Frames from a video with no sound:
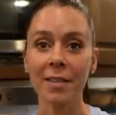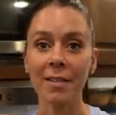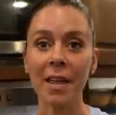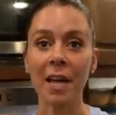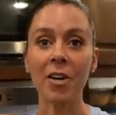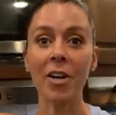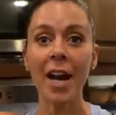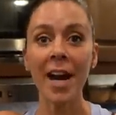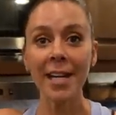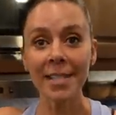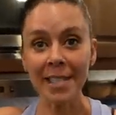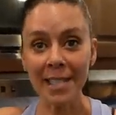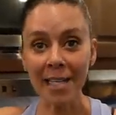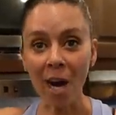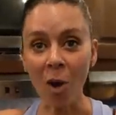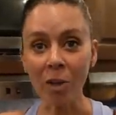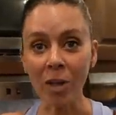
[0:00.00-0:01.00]
that are
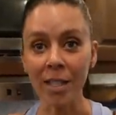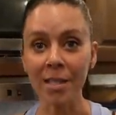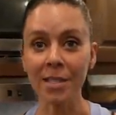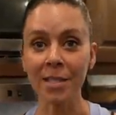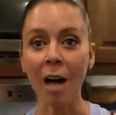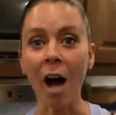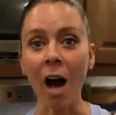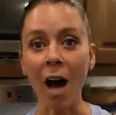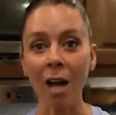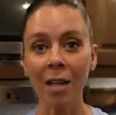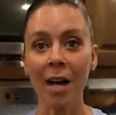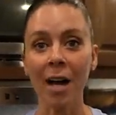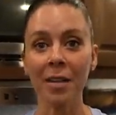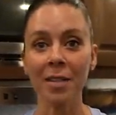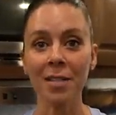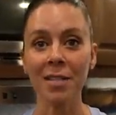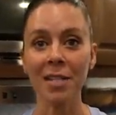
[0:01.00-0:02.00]
AC outlets all
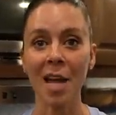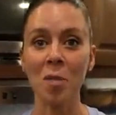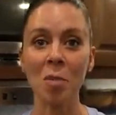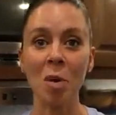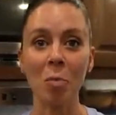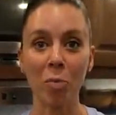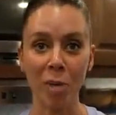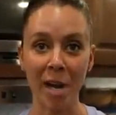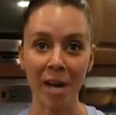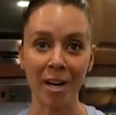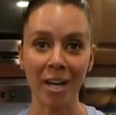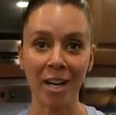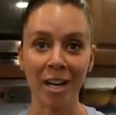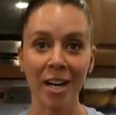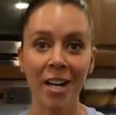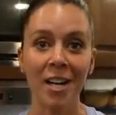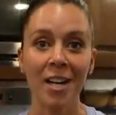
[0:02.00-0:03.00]
on the same
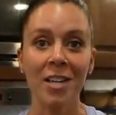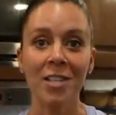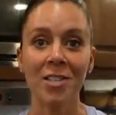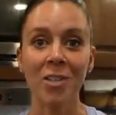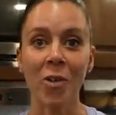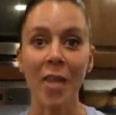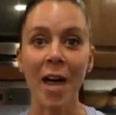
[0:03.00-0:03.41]
breaker. So